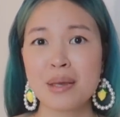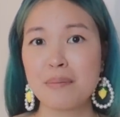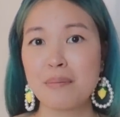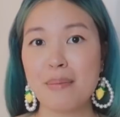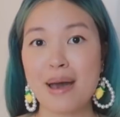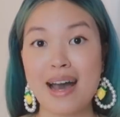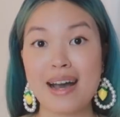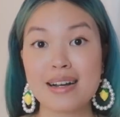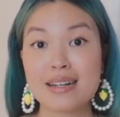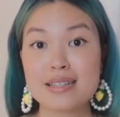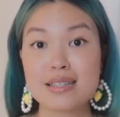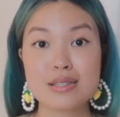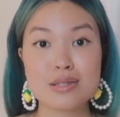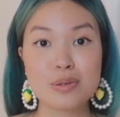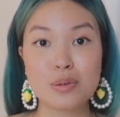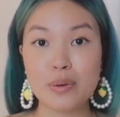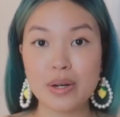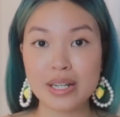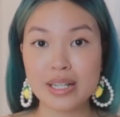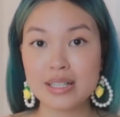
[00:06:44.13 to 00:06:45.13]
max
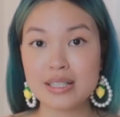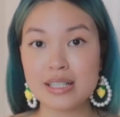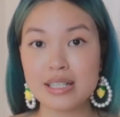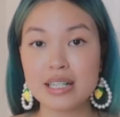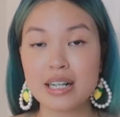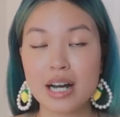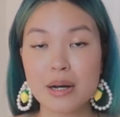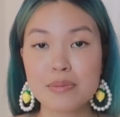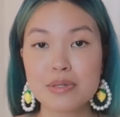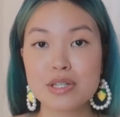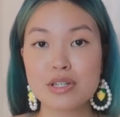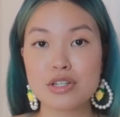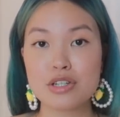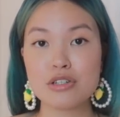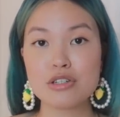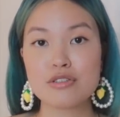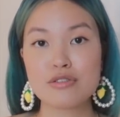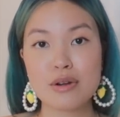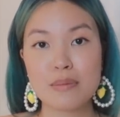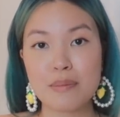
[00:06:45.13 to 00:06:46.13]
20 teacups to
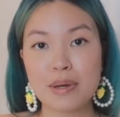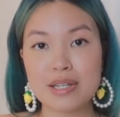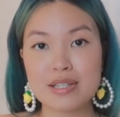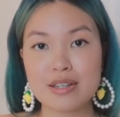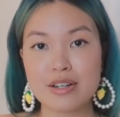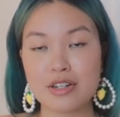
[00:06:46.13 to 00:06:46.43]
choose from based